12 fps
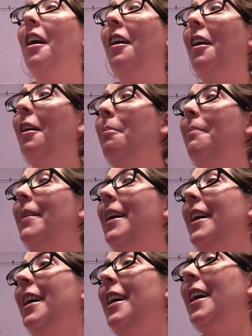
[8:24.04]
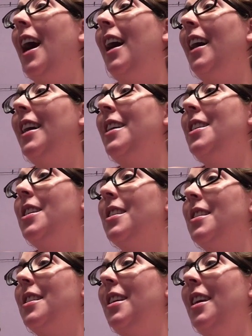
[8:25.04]
Uh, but yeah, he
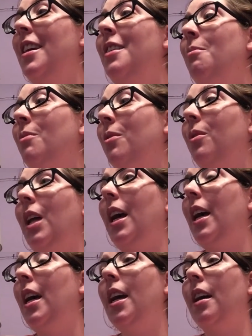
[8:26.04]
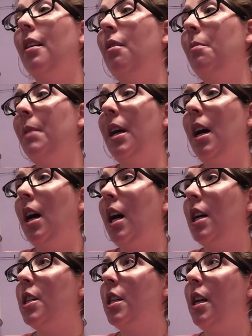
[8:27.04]
just, he will, like, oh my
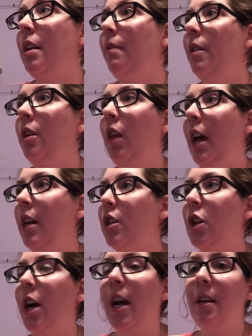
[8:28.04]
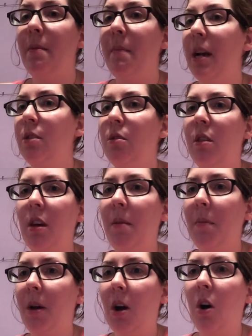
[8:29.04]
gosh. And if you're, like, trying to mess with
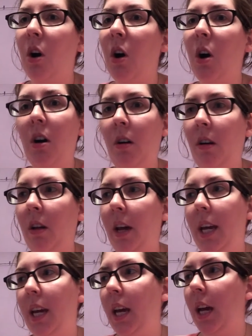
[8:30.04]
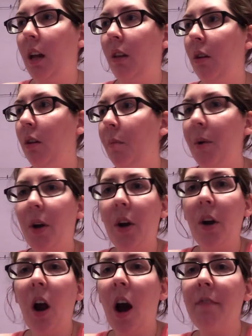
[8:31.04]
him at all, or, like, get a little
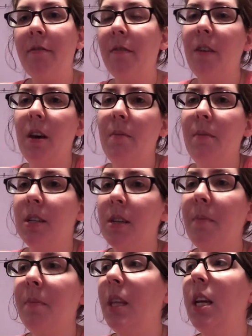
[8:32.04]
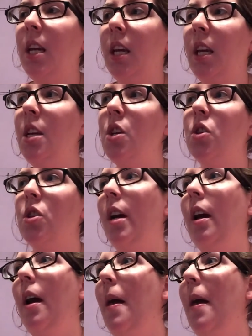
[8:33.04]
pricker off of him or something, he just, like,